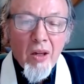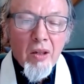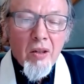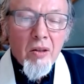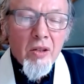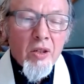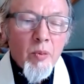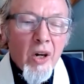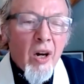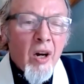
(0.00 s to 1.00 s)
The
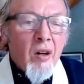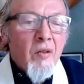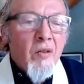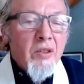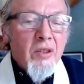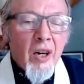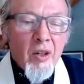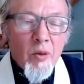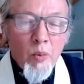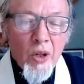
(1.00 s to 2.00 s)
smile of the silent
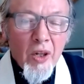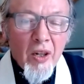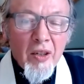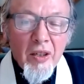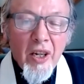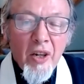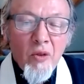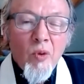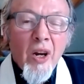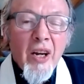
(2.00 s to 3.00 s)
Buddha
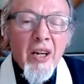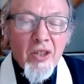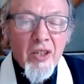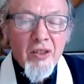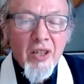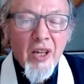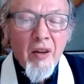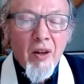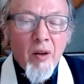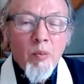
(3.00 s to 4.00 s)
enrages
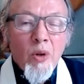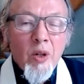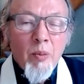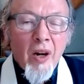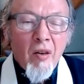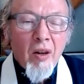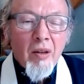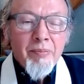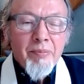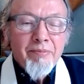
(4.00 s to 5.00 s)
Deva Putamara.
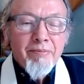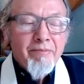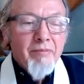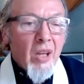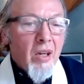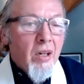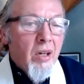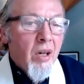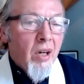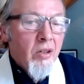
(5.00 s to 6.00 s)

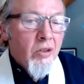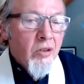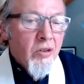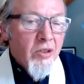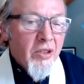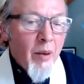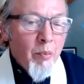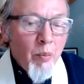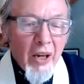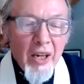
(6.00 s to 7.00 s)

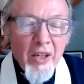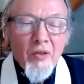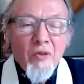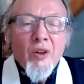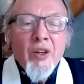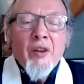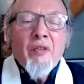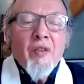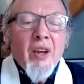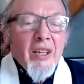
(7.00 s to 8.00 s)
Stamping his
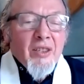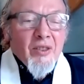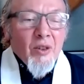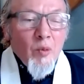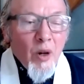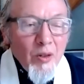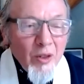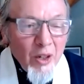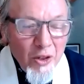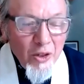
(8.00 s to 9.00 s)
feet almost
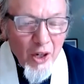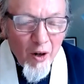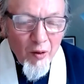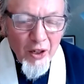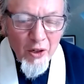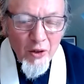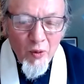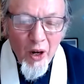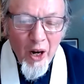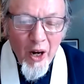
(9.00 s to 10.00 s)
in childish
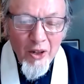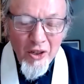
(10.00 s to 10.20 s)
rage,